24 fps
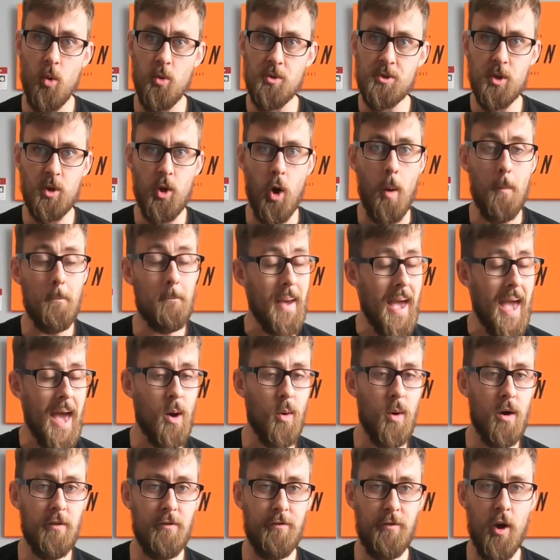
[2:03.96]
also got
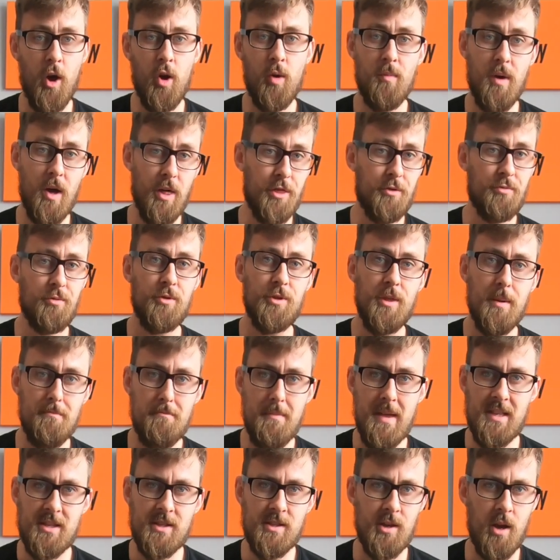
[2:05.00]
power foam through the
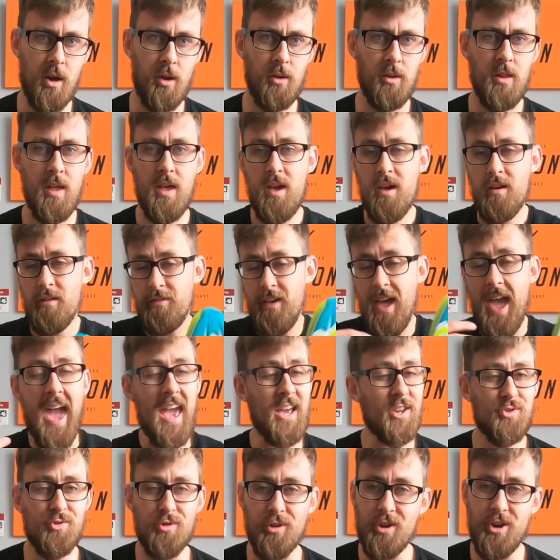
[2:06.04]
midsole for
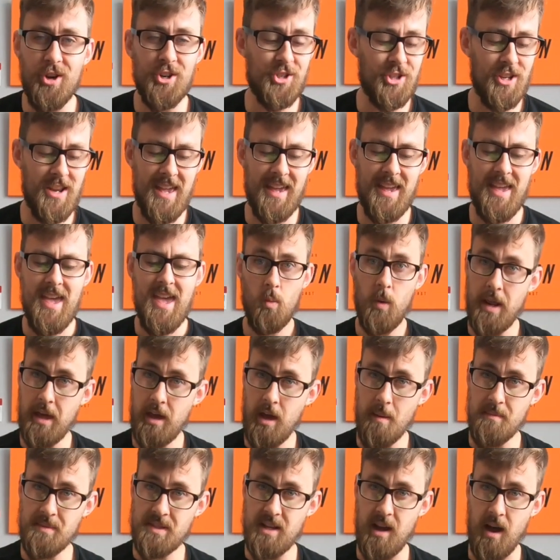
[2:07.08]
extra cushioning. When it
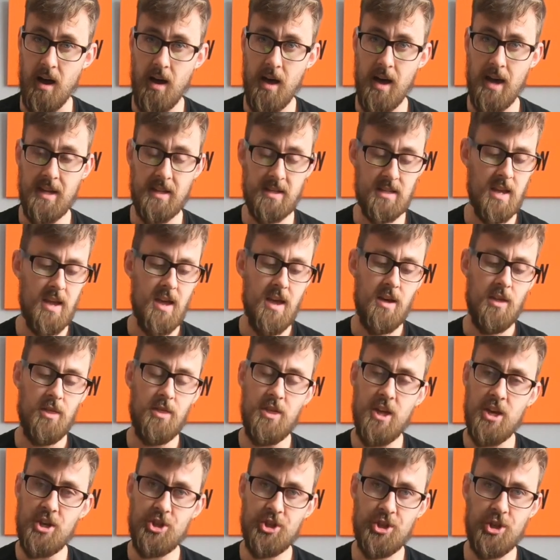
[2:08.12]
comes to height,
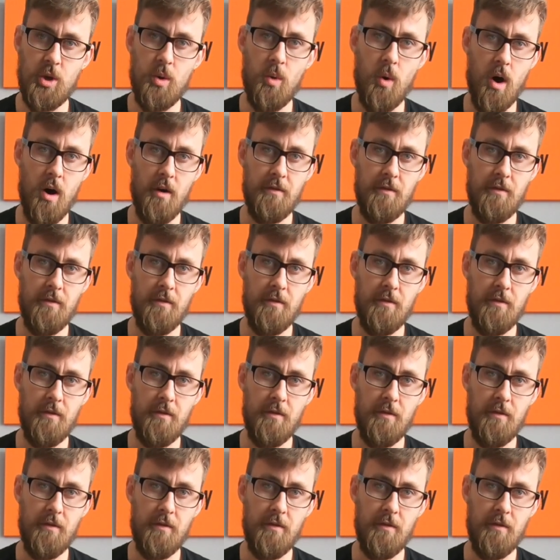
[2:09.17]
this shoe